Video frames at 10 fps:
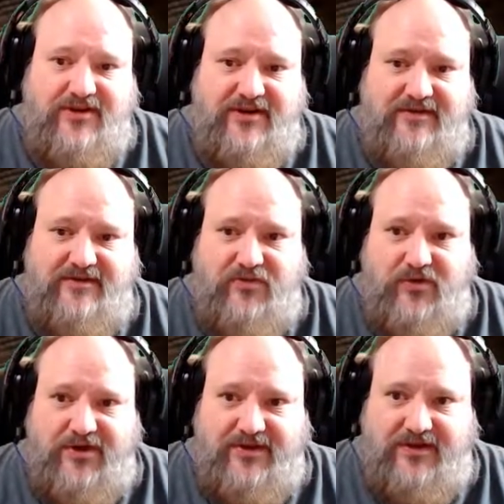in
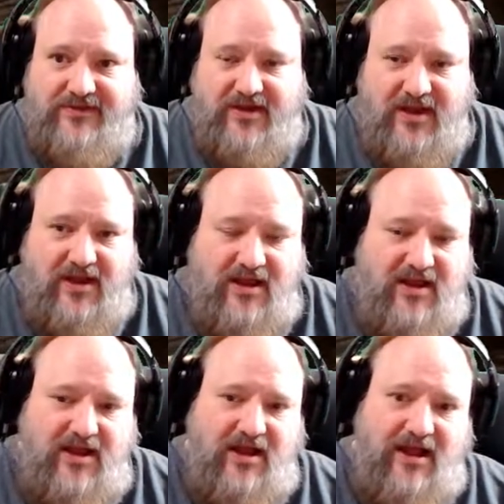one of these.
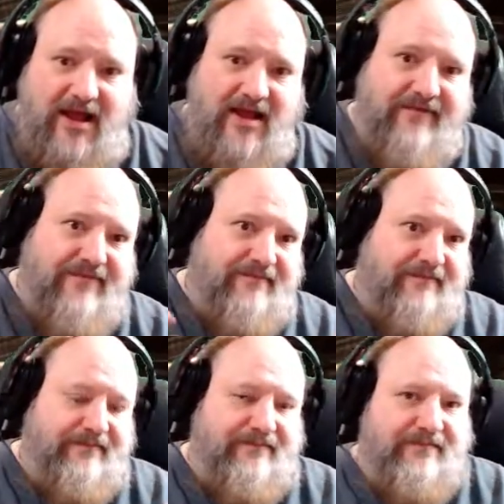I'll have
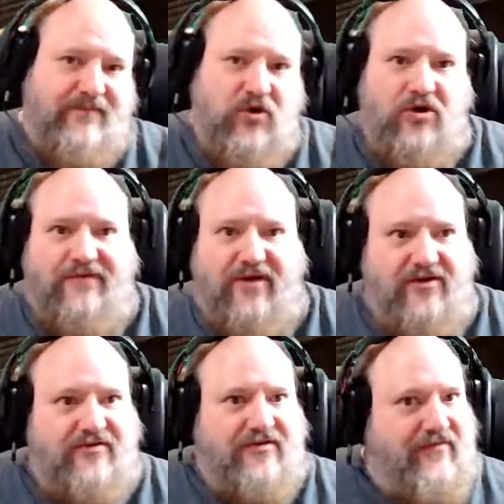cook
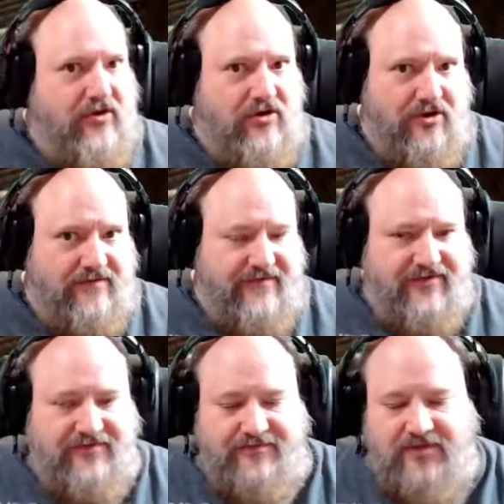fires just full of cooked
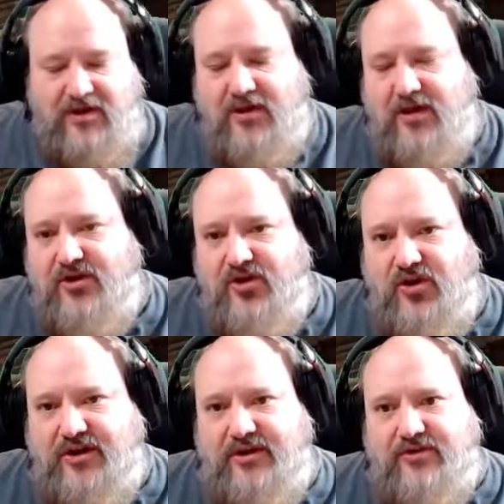fish. You
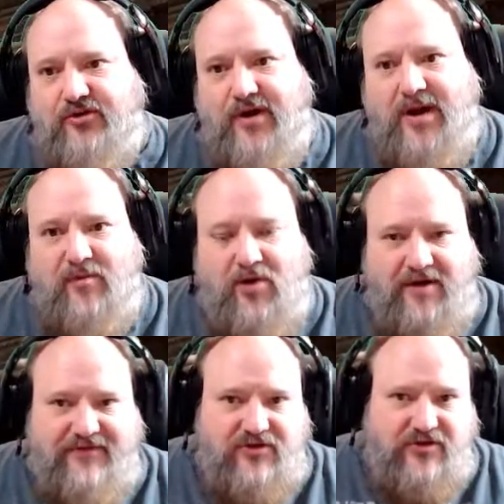can either grab them
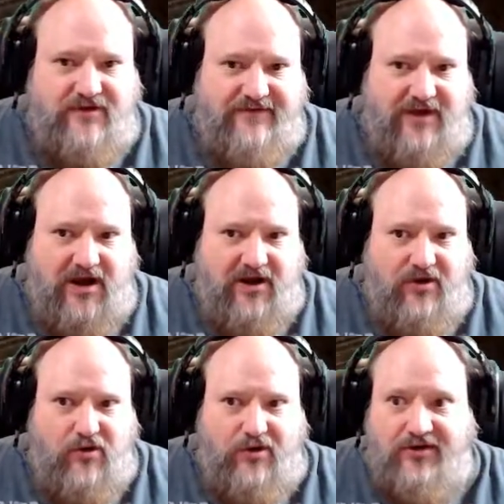off of the cook fire
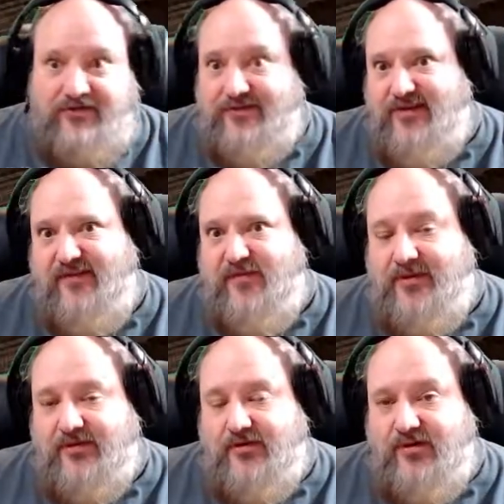or you just leave them
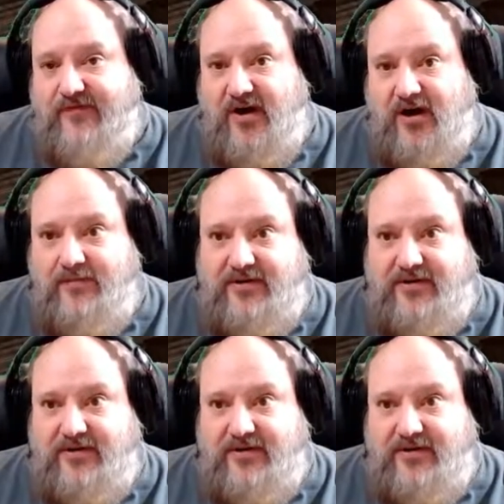in the cook fire, but